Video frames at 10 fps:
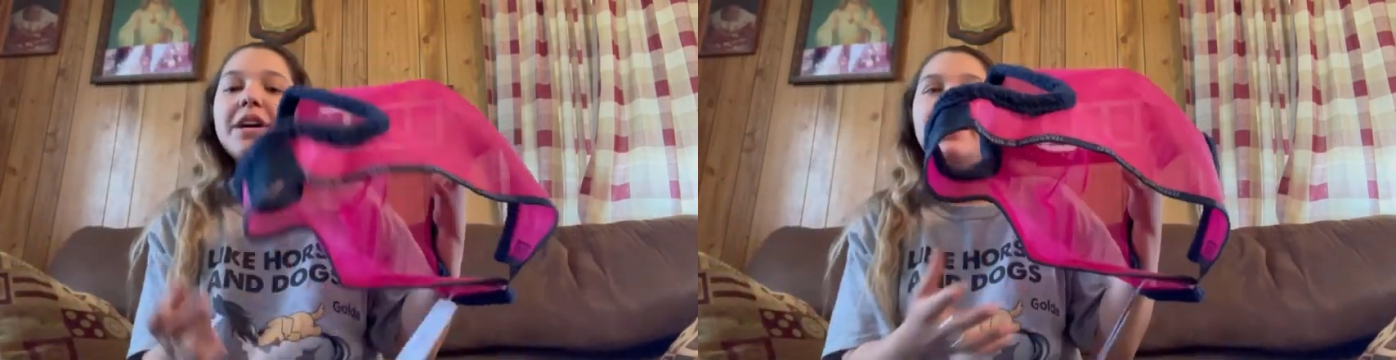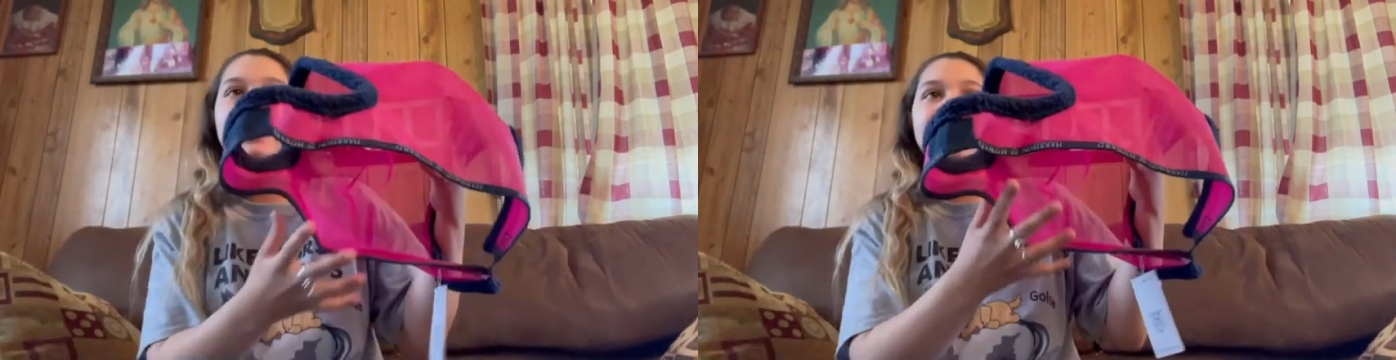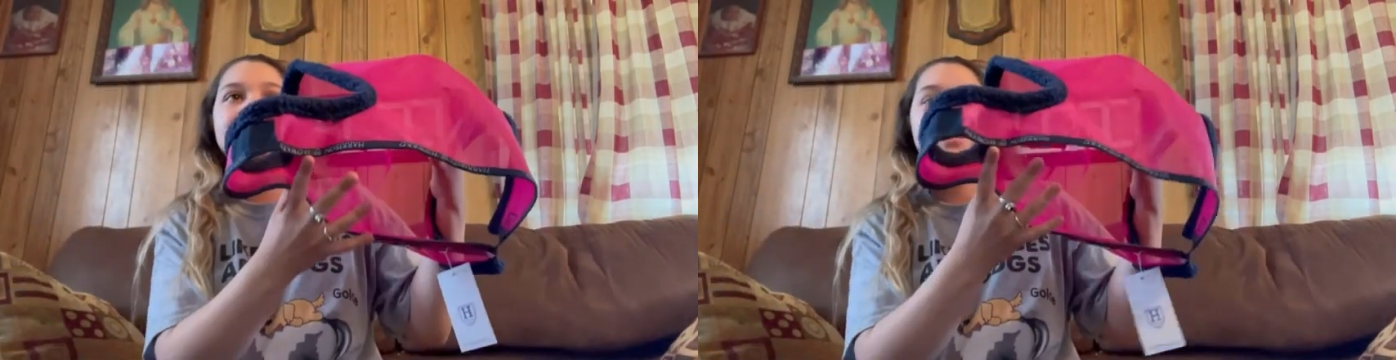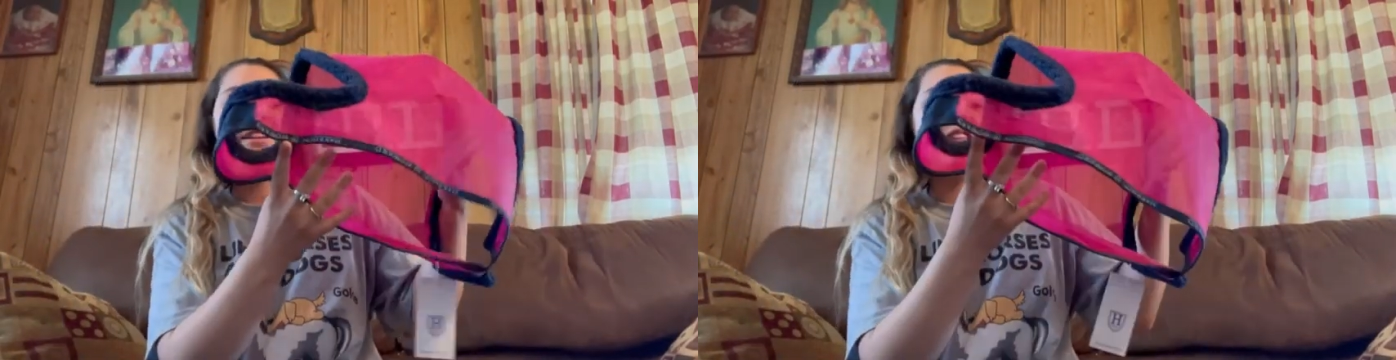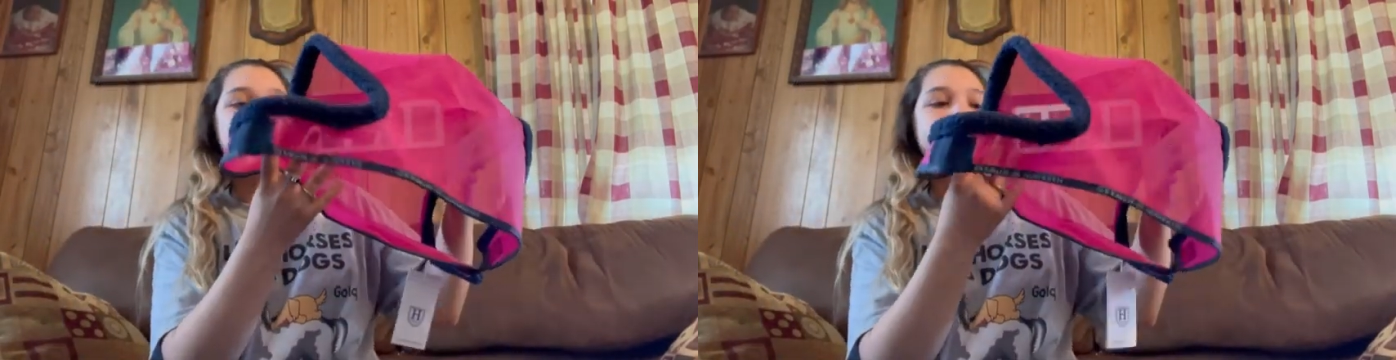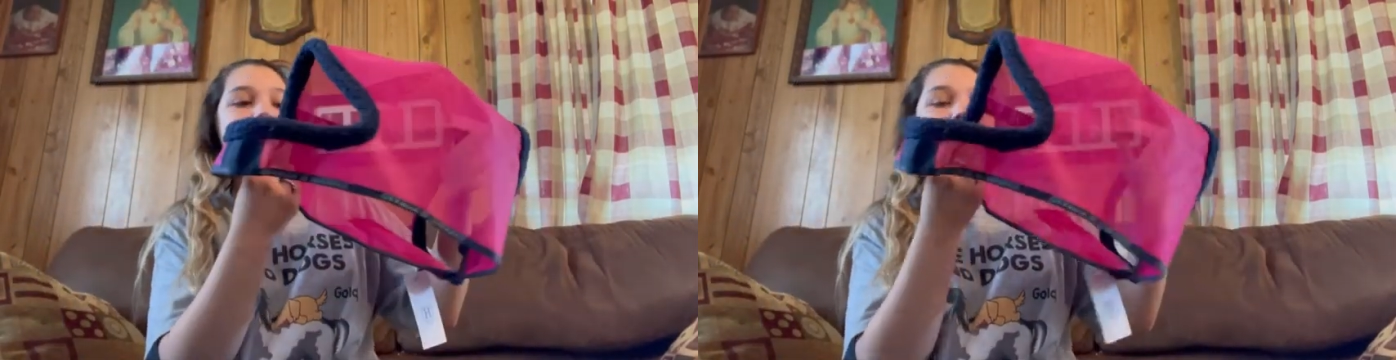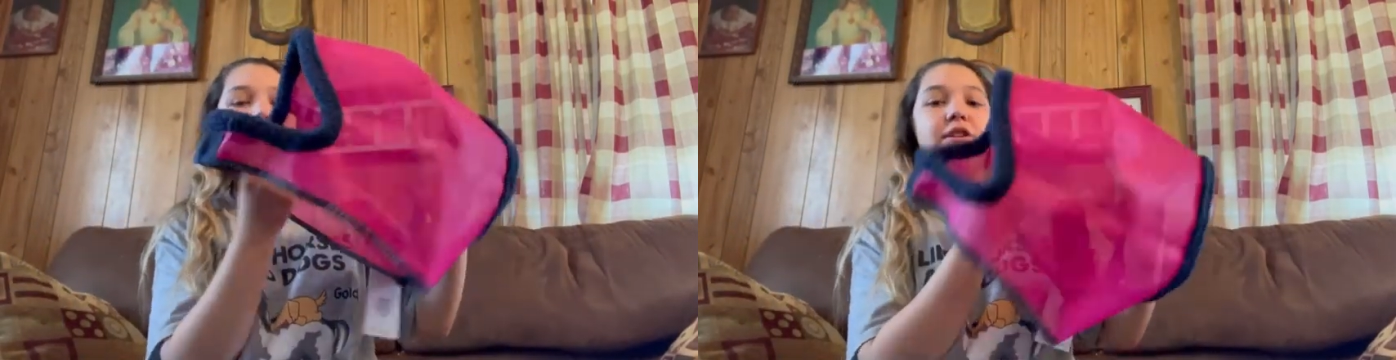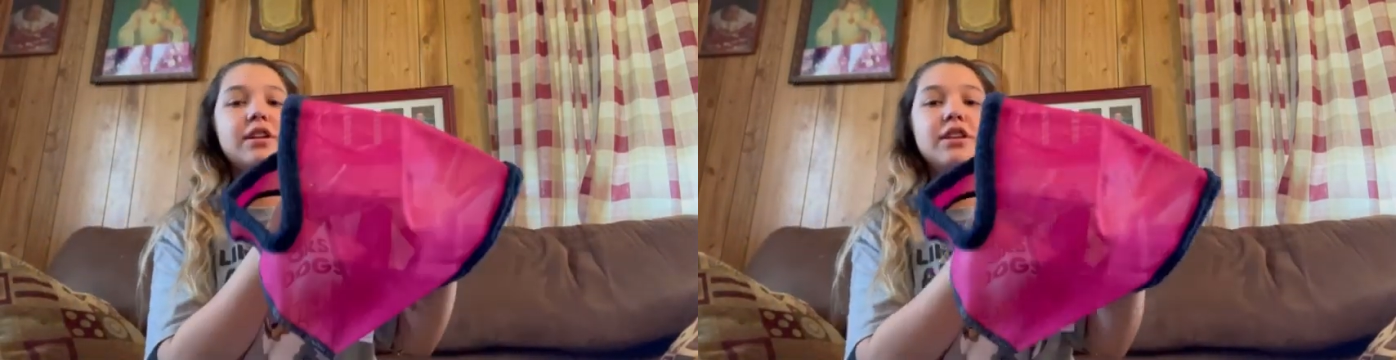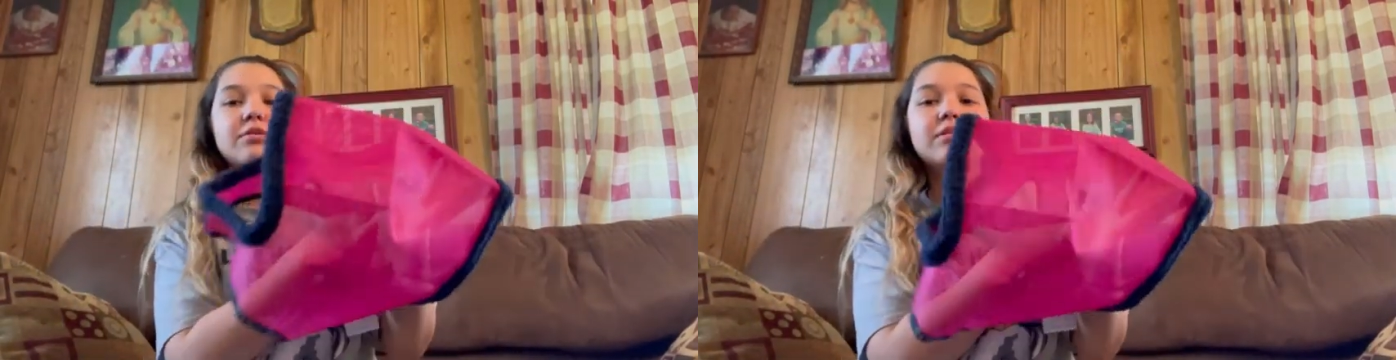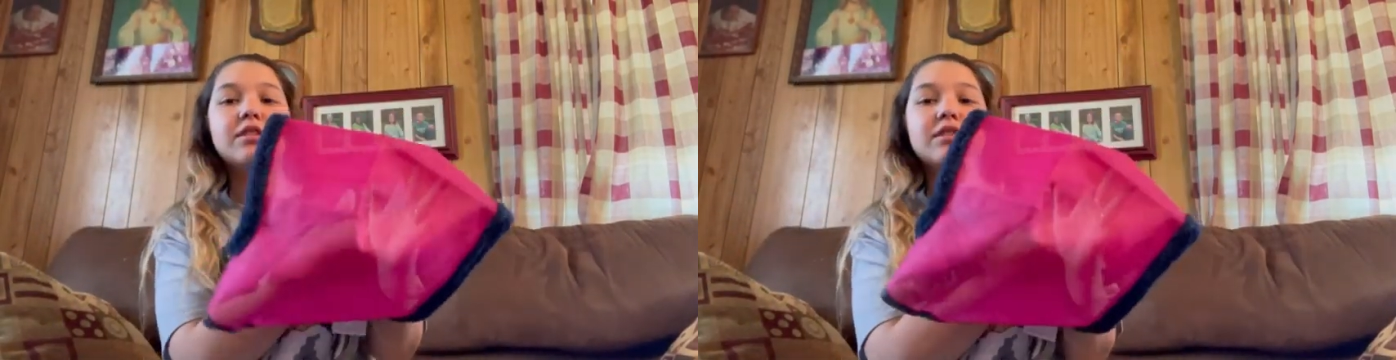Like I said, they may look, this
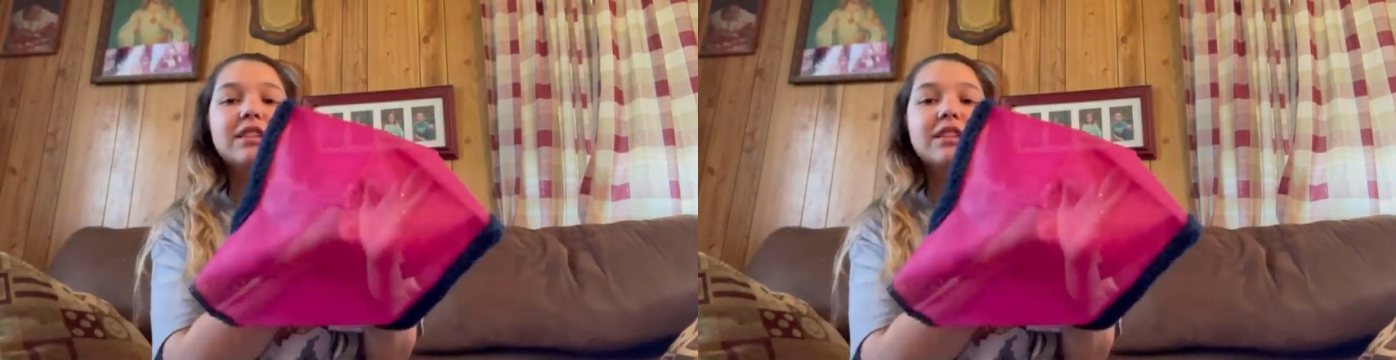one looks